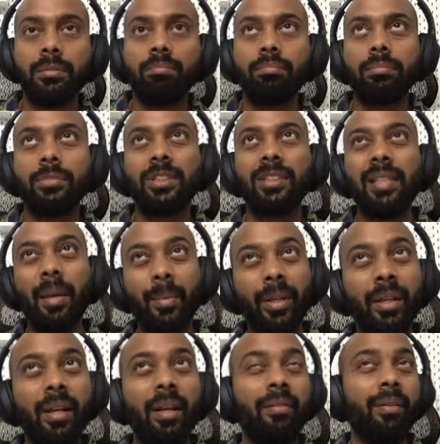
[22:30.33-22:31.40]

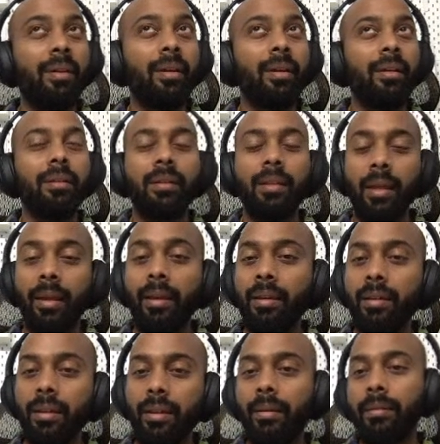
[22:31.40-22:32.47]
semi-gravy
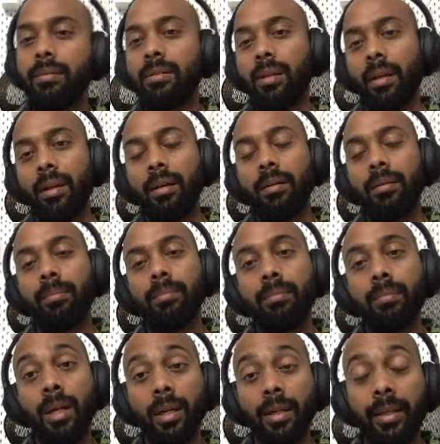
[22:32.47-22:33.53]
thingy inside a
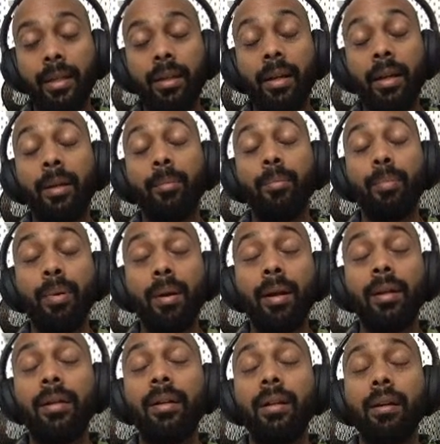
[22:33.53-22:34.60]
multi-grain
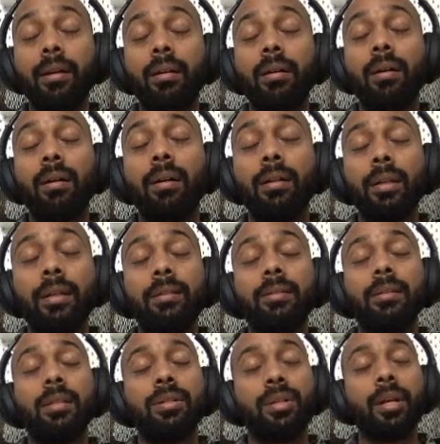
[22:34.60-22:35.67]
bread that is
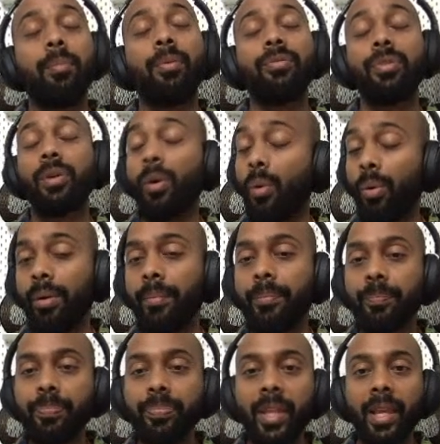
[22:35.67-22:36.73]
in the shape of a cone.
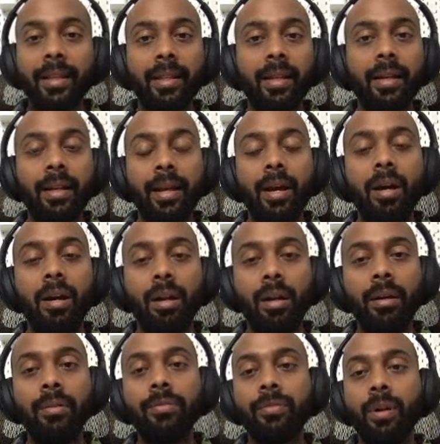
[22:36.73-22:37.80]
And that I
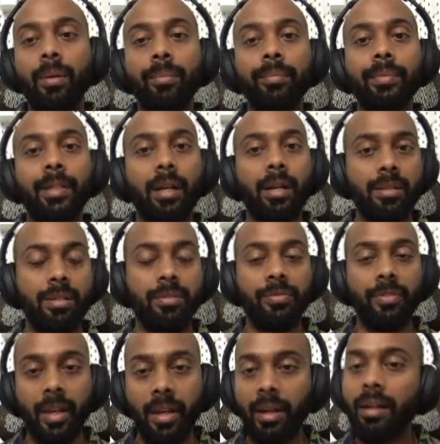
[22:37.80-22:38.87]
ordered from Crunch
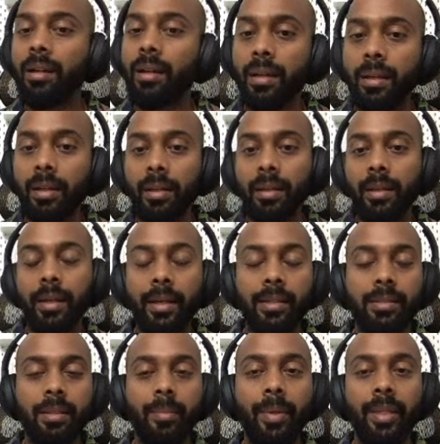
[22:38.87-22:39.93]
Affair, and
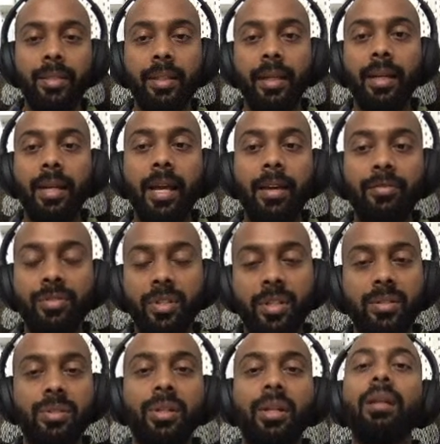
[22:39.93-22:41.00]
it's amazing and
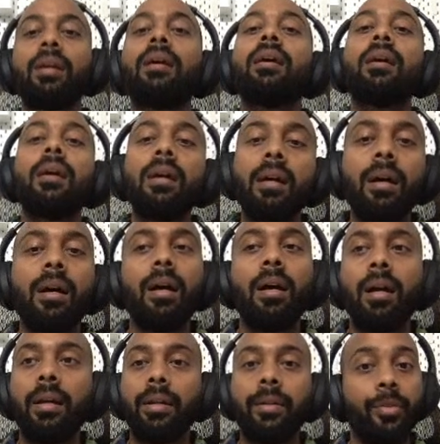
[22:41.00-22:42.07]
life-changing.
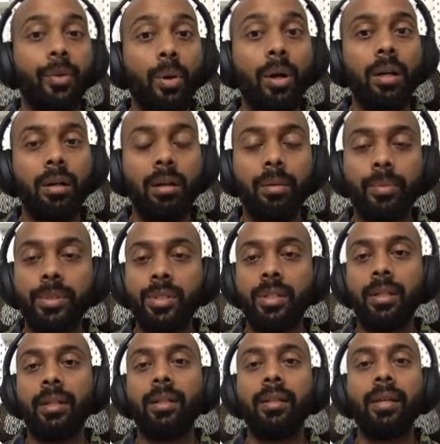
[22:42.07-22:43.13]
And if you are a
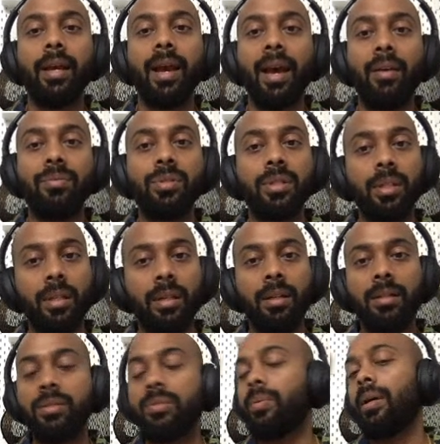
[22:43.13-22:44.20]
non-vegetarian, they have chicken
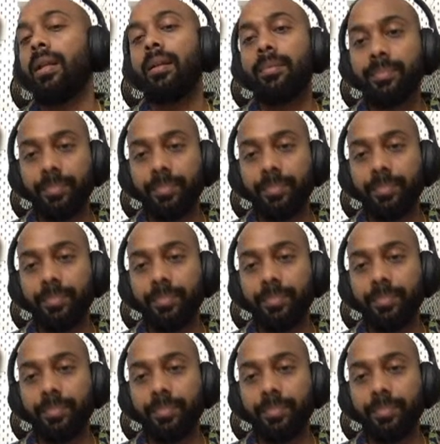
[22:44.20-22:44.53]
as well.